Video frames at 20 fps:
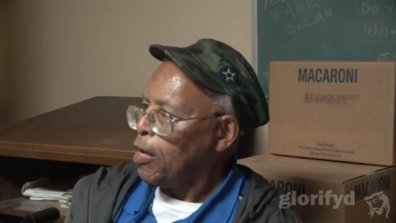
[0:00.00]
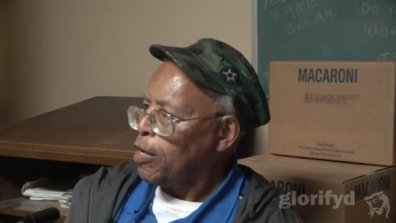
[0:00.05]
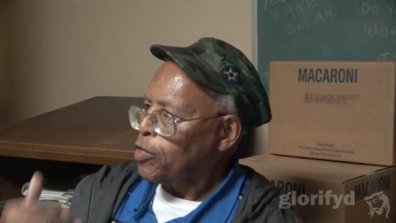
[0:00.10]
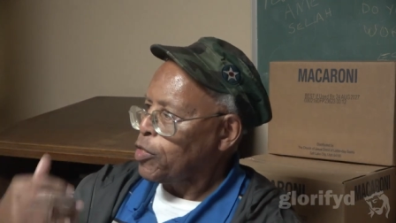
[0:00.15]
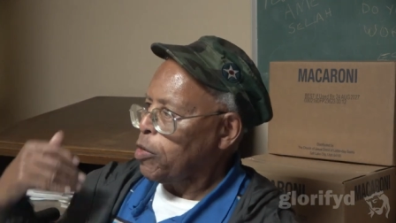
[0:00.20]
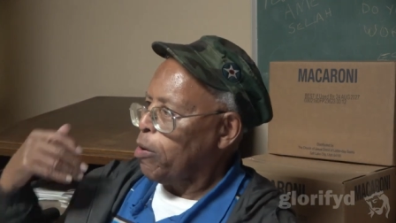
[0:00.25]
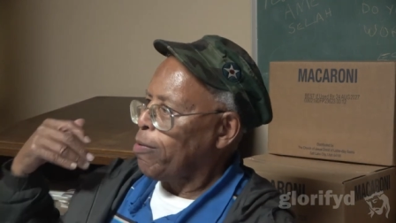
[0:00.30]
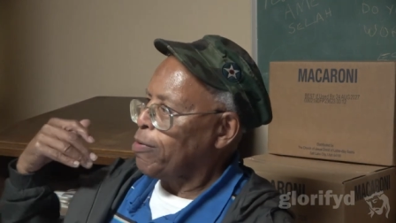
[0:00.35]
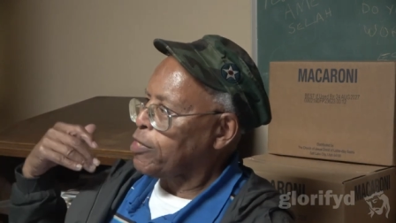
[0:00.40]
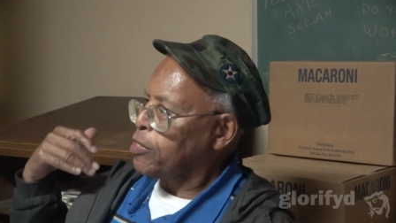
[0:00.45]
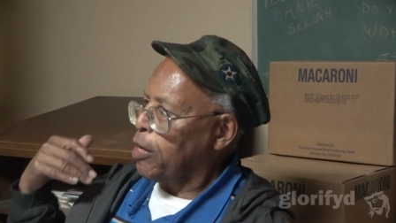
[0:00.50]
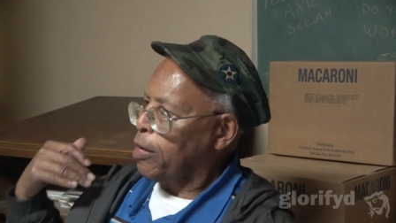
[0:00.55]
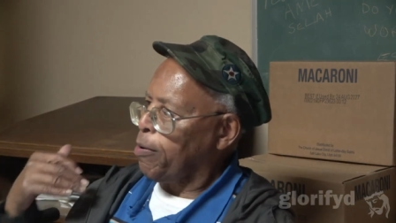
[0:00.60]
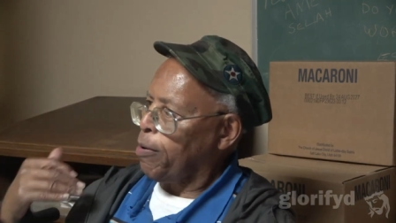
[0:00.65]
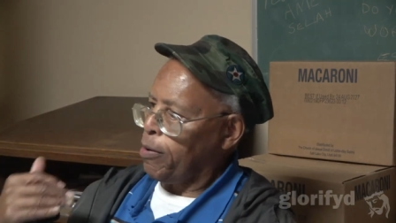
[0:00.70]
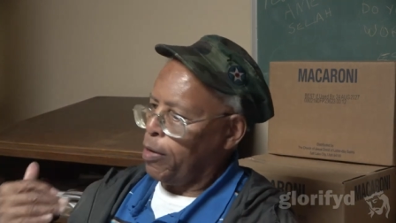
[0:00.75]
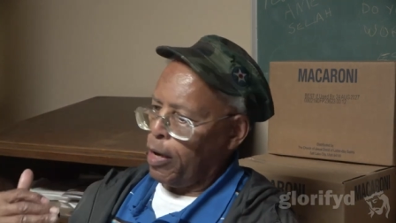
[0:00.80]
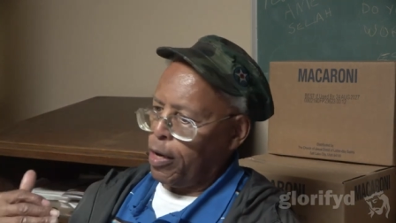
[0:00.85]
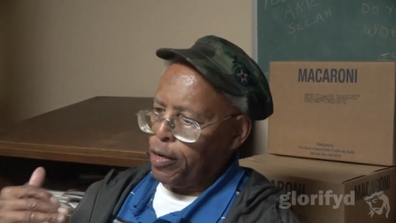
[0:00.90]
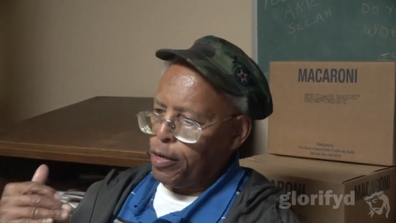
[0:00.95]
So it's a
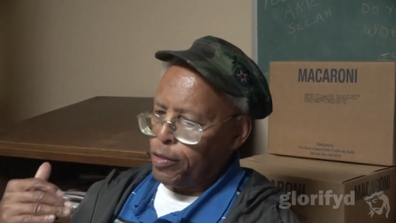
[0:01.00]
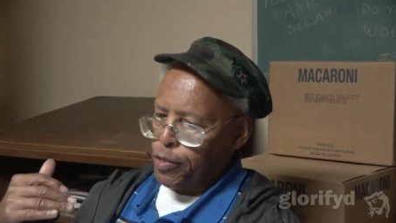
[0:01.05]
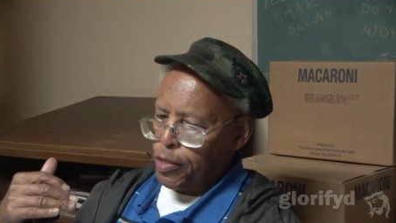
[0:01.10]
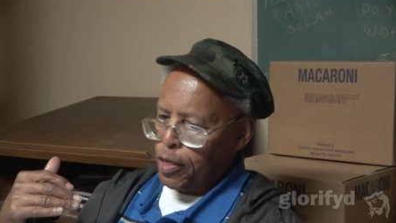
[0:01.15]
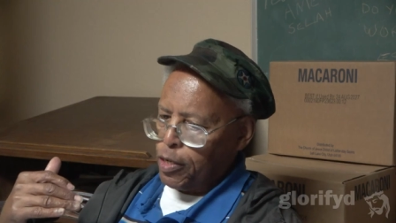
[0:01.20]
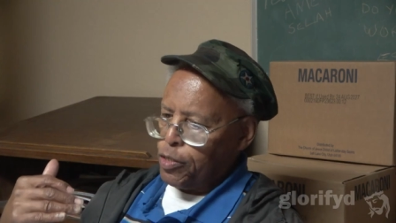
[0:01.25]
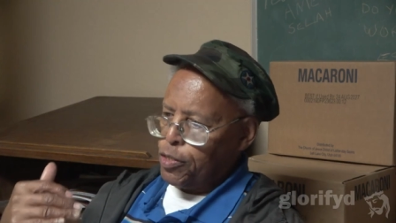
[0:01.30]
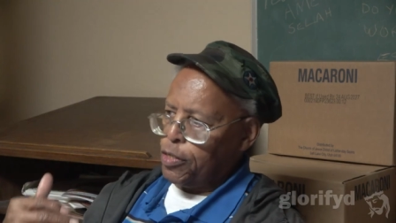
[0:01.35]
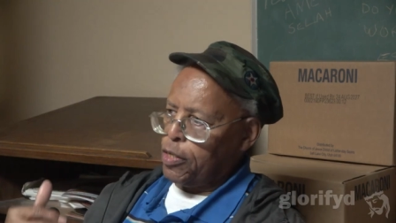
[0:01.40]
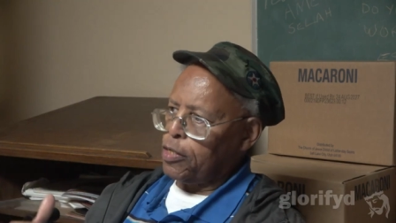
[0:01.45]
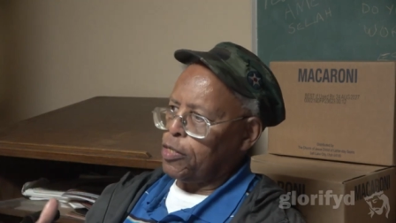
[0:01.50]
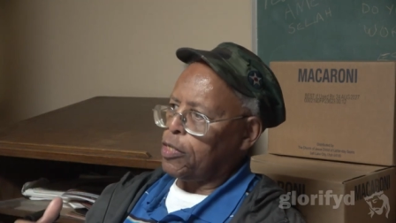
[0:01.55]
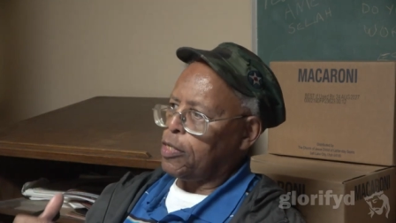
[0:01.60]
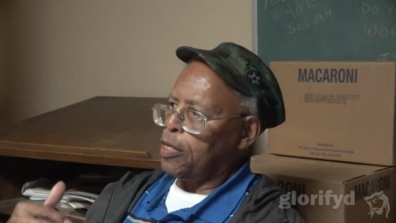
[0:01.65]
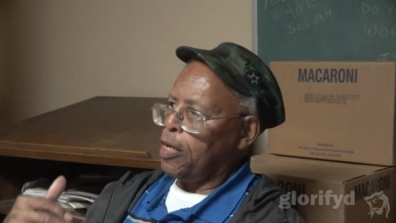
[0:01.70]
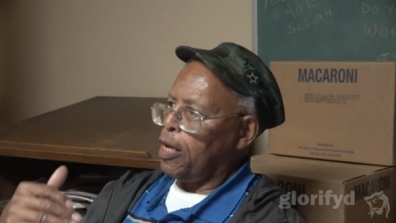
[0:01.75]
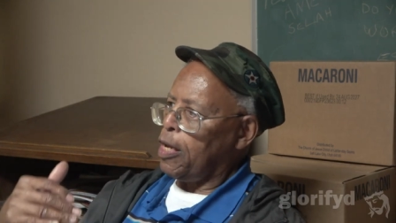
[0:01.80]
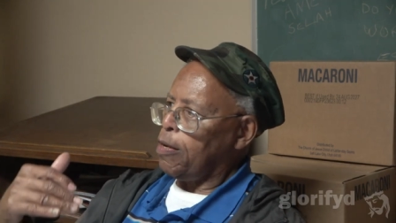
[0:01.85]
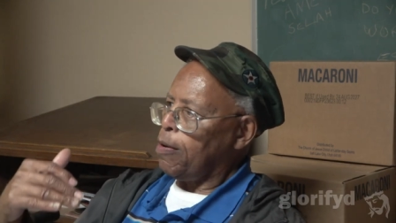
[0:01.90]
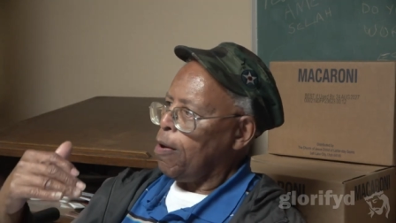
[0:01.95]
uh, it's
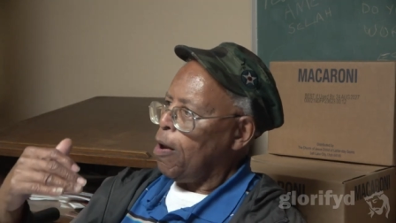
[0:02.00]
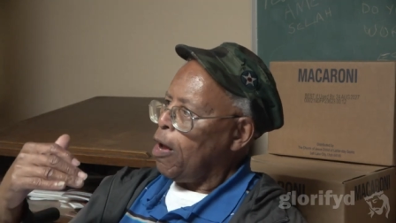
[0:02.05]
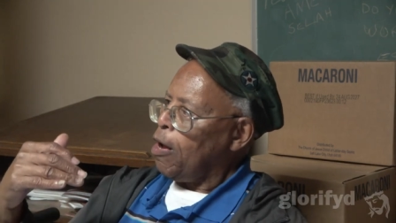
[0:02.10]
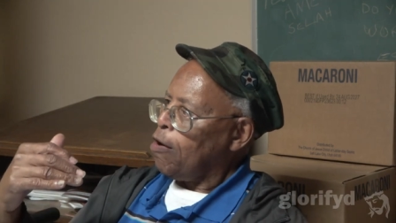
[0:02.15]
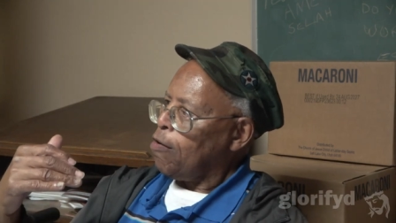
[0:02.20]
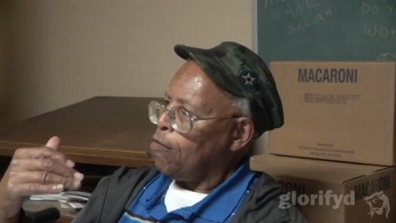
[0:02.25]
consistent